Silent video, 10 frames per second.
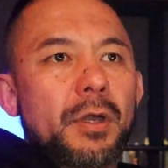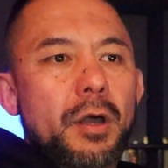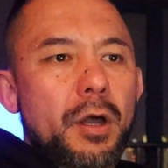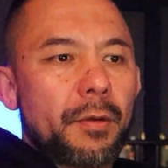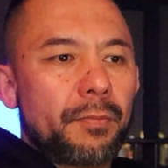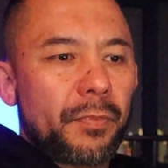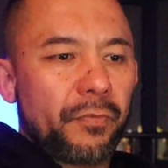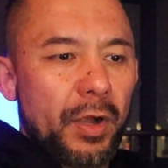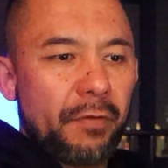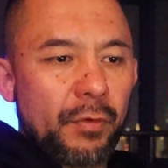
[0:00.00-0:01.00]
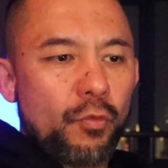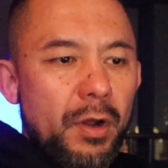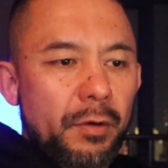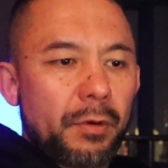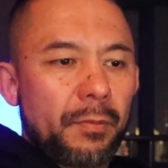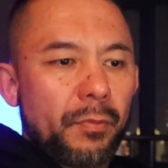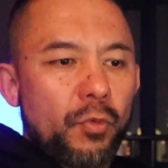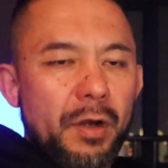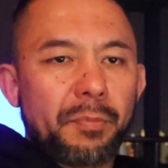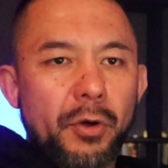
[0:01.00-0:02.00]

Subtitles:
for every one